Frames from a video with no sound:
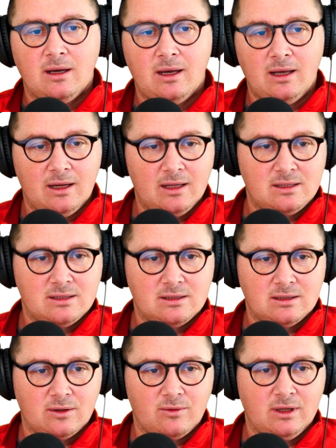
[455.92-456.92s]
And
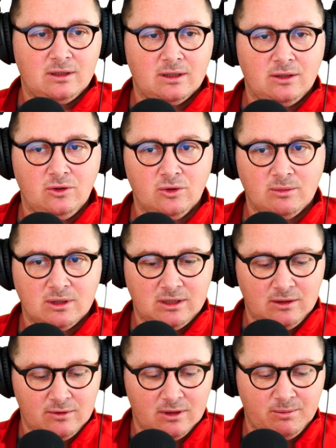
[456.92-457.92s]
let's create a new
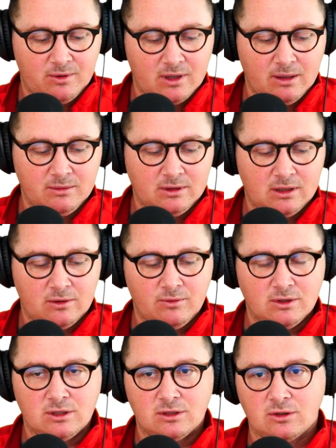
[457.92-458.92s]
material parameter,
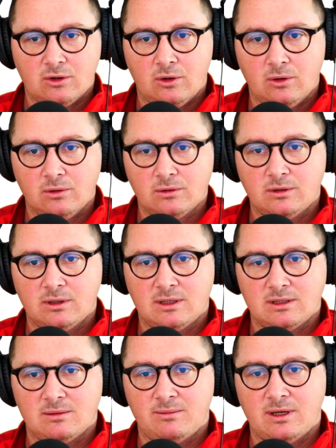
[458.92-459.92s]
which is called
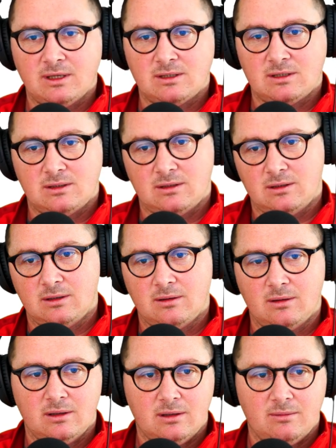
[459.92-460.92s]
as a base
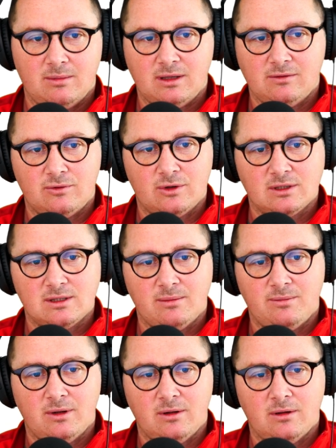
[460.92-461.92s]
mat, for
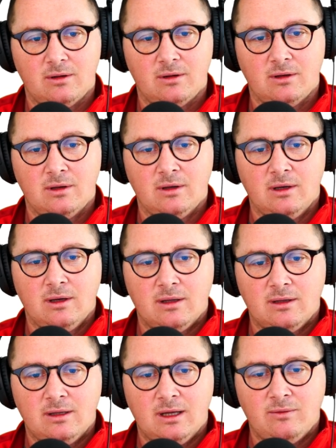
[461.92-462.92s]
example.
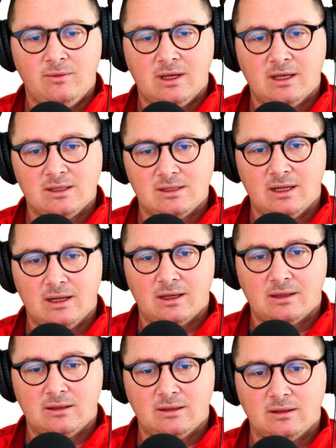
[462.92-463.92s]
Then we can
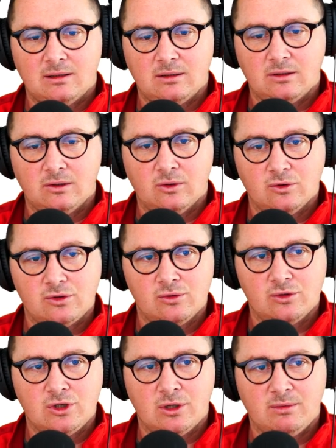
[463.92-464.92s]
select those
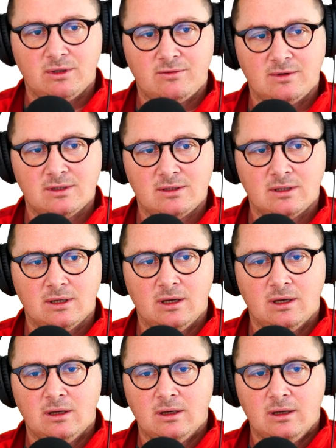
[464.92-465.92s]
two geometries
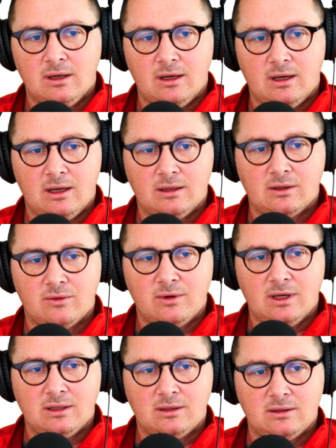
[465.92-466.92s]
and
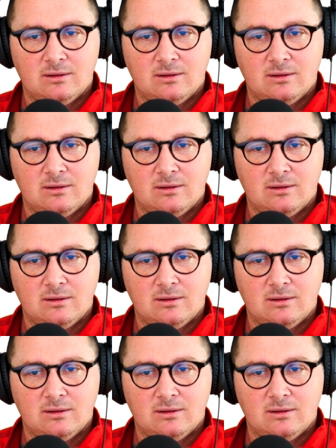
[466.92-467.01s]
create